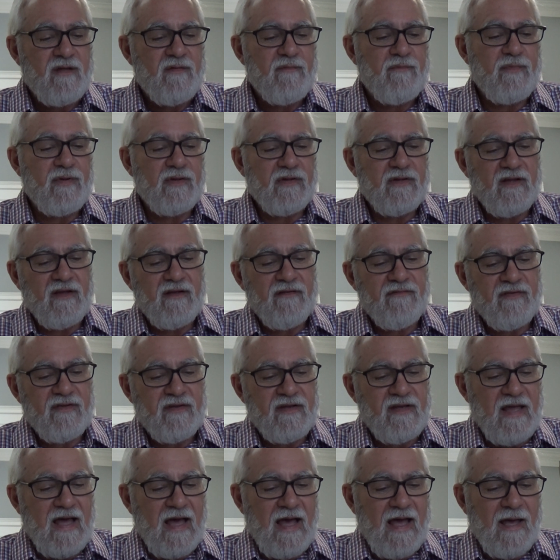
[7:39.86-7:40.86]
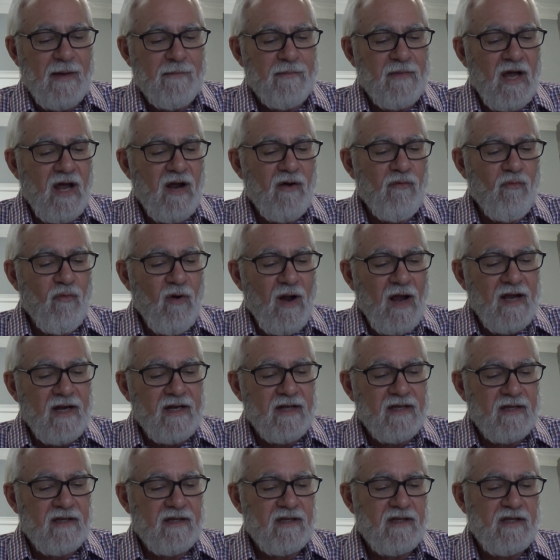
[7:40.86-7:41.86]
Beloved, I am not
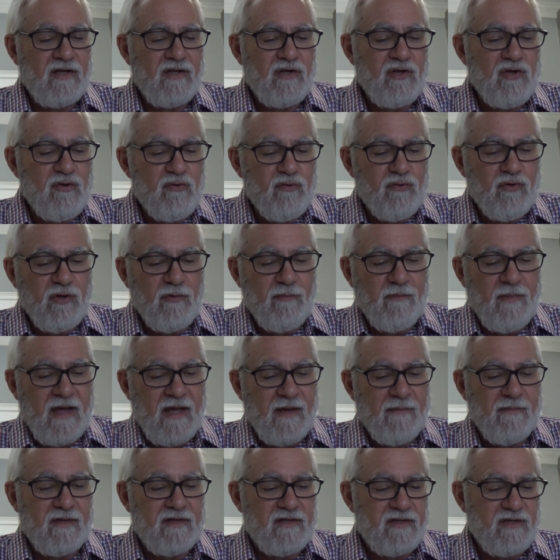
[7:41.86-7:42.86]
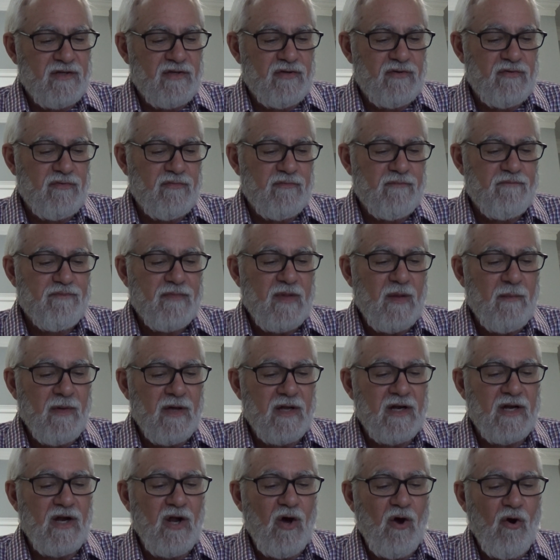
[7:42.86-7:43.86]
writing a new commandment to you,
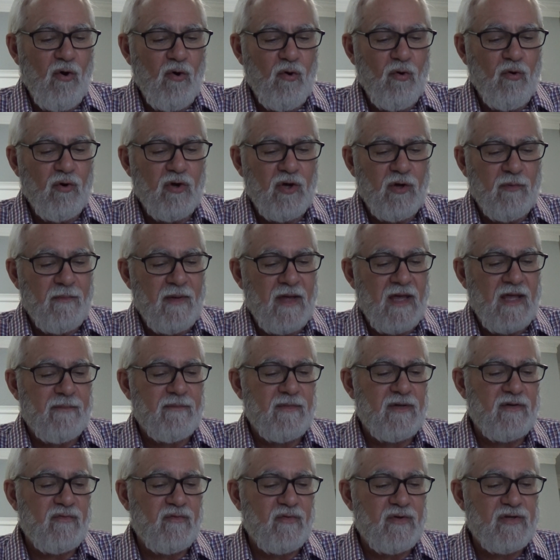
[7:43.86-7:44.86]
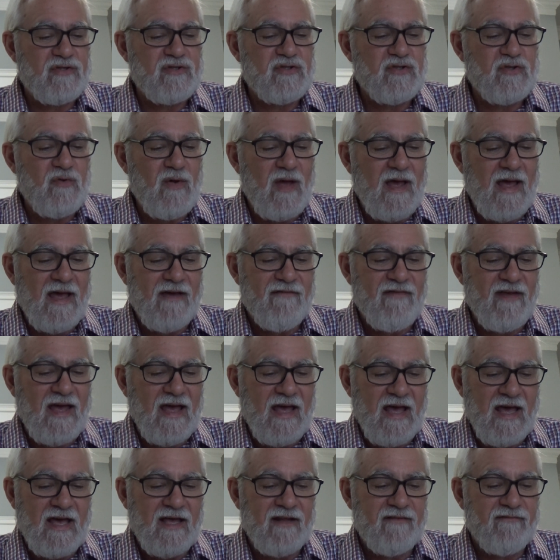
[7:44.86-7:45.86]
but an old commandment which you have
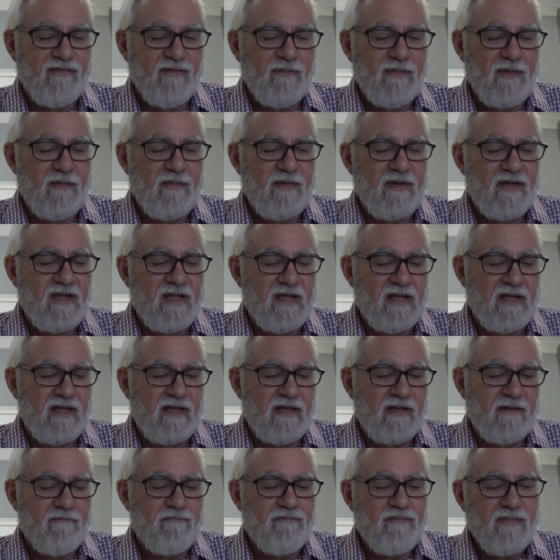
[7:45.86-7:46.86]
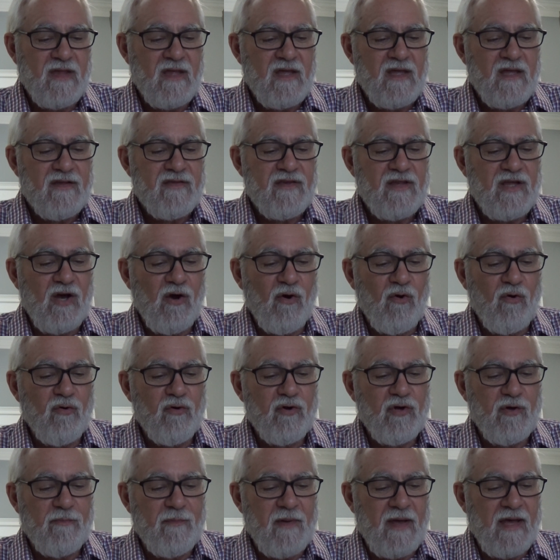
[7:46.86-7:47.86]
had from the beginning. The
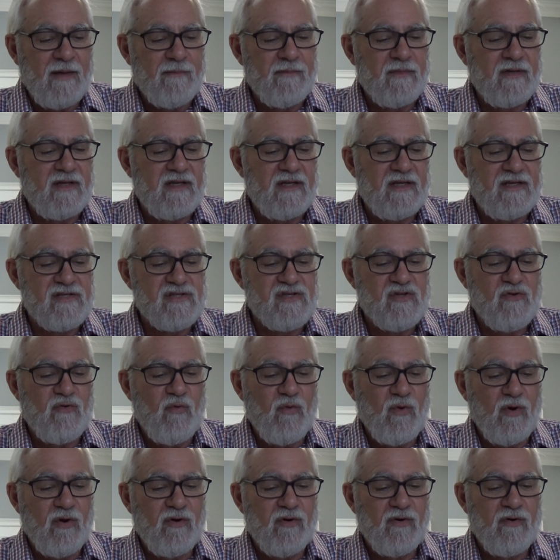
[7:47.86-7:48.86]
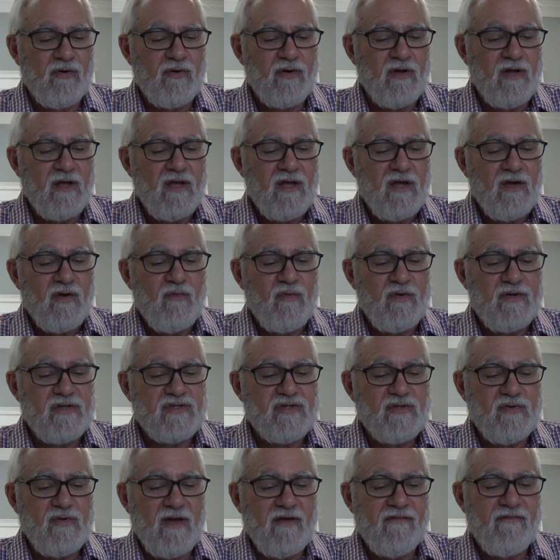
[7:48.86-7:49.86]
old commandment is the word
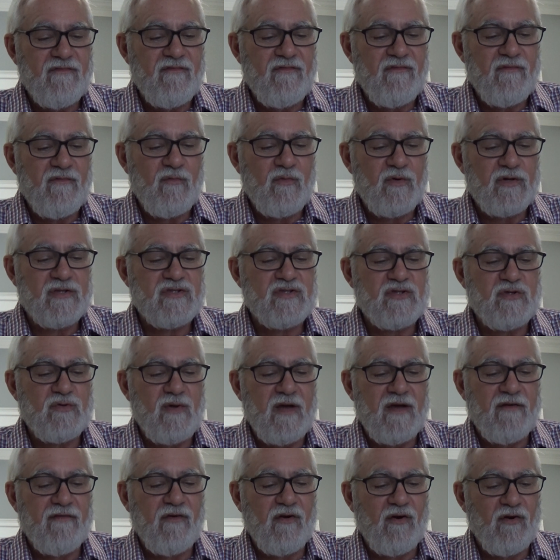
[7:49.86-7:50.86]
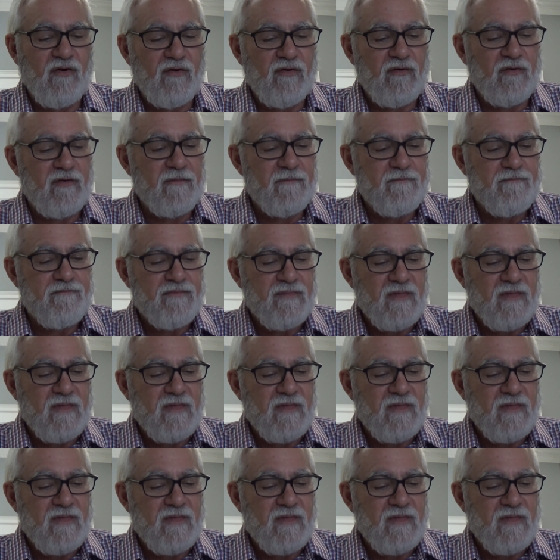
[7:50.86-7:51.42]
which you have heard.